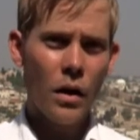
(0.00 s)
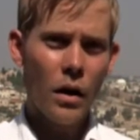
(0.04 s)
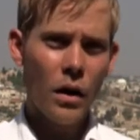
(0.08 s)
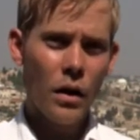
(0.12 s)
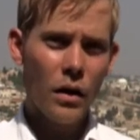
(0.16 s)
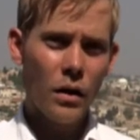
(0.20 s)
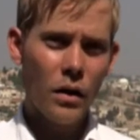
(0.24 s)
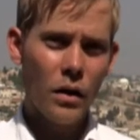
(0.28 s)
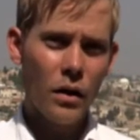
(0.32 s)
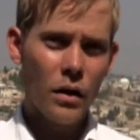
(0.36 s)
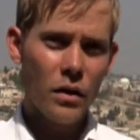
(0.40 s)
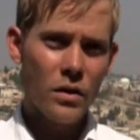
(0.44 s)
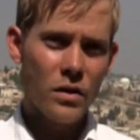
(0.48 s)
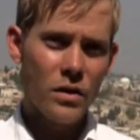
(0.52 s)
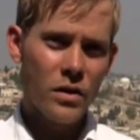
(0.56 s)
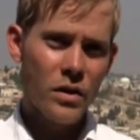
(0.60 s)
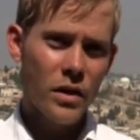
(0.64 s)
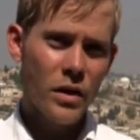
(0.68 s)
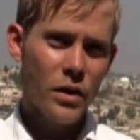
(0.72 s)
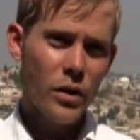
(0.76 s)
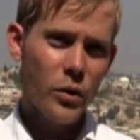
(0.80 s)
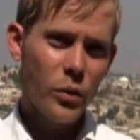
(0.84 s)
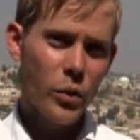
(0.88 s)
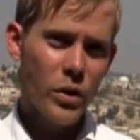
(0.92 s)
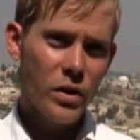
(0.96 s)
a
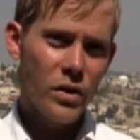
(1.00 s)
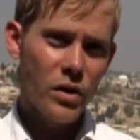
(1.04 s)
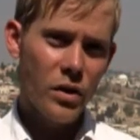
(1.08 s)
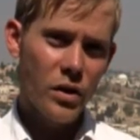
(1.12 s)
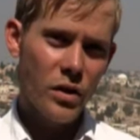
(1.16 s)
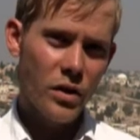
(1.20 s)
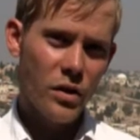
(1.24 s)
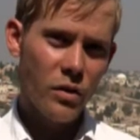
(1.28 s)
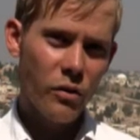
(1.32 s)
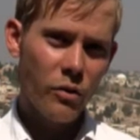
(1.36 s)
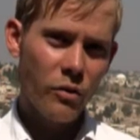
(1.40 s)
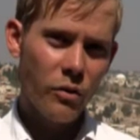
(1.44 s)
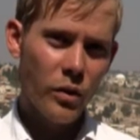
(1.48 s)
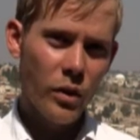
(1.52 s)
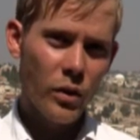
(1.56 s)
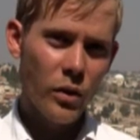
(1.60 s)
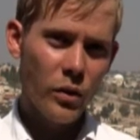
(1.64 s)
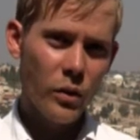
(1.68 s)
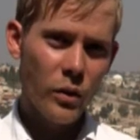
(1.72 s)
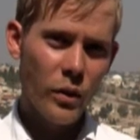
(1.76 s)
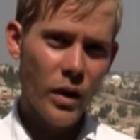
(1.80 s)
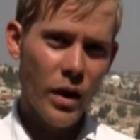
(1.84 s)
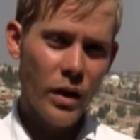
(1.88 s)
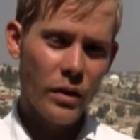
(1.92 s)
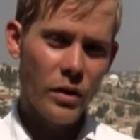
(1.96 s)
senior research
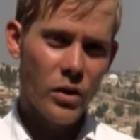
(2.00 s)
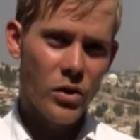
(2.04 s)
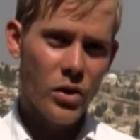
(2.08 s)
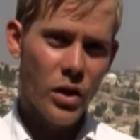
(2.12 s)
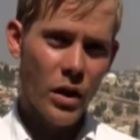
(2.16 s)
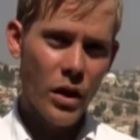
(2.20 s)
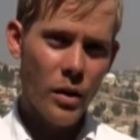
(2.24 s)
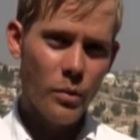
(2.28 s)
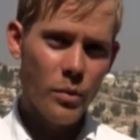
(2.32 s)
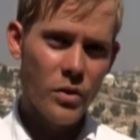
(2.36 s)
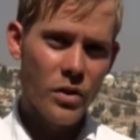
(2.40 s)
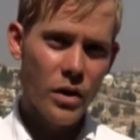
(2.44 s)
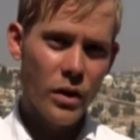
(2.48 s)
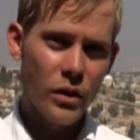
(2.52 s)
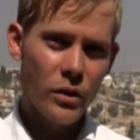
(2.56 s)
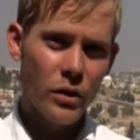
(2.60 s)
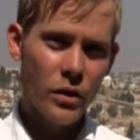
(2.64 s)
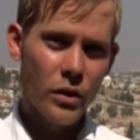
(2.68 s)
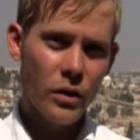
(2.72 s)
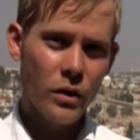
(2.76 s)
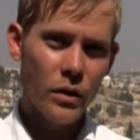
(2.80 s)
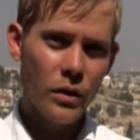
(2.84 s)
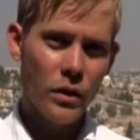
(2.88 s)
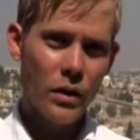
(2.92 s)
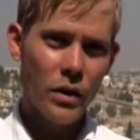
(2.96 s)
fellow at the Shalem
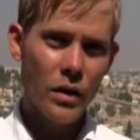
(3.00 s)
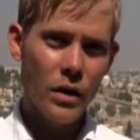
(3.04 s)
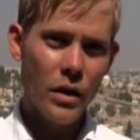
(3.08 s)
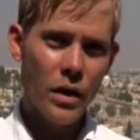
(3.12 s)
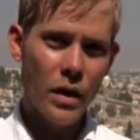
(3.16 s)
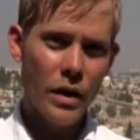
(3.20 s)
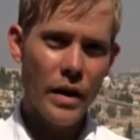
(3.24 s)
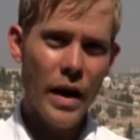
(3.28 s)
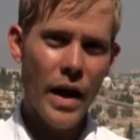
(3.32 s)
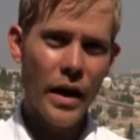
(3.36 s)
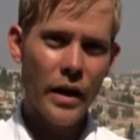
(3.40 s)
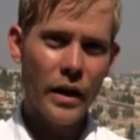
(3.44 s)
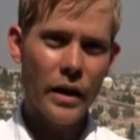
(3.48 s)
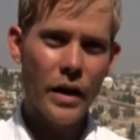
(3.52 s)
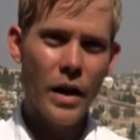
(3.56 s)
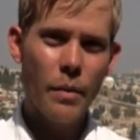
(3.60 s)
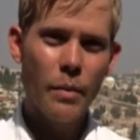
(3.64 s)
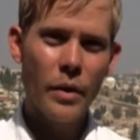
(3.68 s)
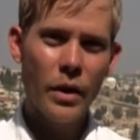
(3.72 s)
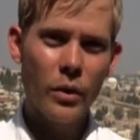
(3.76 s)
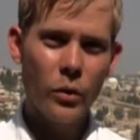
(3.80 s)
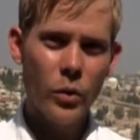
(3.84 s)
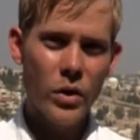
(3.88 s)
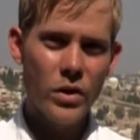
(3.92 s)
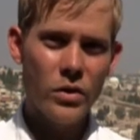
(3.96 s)
Center, an
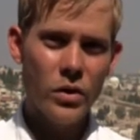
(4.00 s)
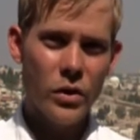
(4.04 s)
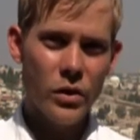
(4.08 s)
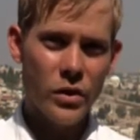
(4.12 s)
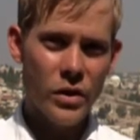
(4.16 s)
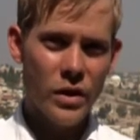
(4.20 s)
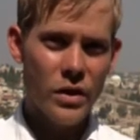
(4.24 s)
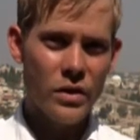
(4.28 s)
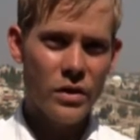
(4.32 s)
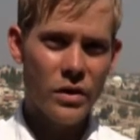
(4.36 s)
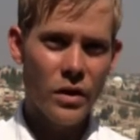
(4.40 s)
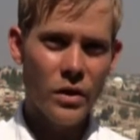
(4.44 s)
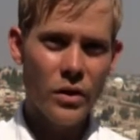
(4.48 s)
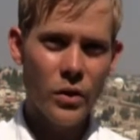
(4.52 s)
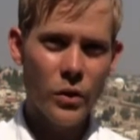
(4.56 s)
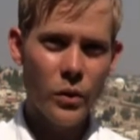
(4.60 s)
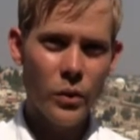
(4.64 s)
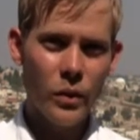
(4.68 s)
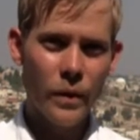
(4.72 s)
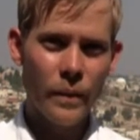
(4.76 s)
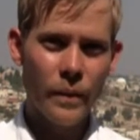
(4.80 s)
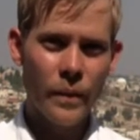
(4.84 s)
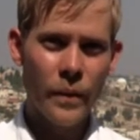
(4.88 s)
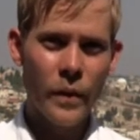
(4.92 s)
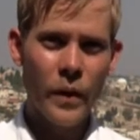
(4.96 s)
academic research institute
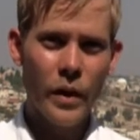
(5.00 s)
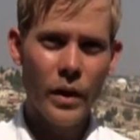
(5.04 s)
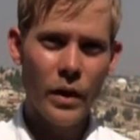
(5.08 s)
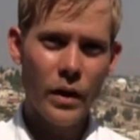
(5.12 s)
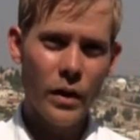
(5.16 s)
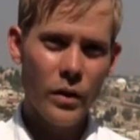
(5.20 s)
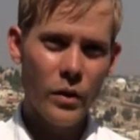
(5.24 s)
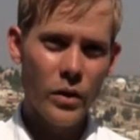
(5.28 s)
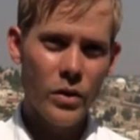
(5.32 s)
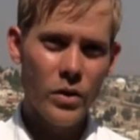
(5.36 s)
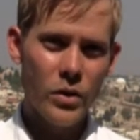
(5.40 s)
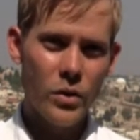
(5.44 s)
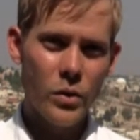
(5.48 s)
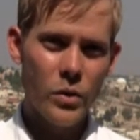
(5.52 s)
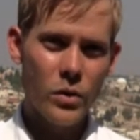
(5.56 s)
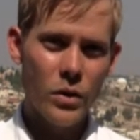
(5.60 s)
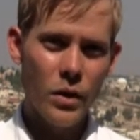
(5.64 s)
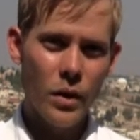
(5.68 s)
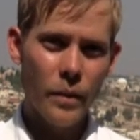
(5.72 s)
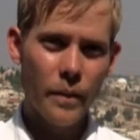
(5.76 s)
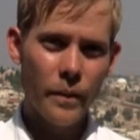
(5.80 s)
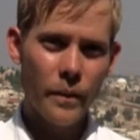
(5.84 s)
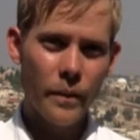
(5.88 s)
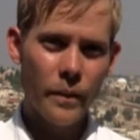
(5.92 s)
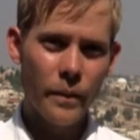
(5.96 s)
here in
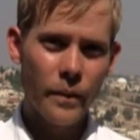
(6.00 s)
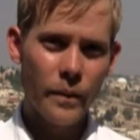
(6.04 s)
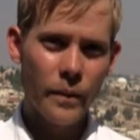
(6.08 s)
Jerusalem.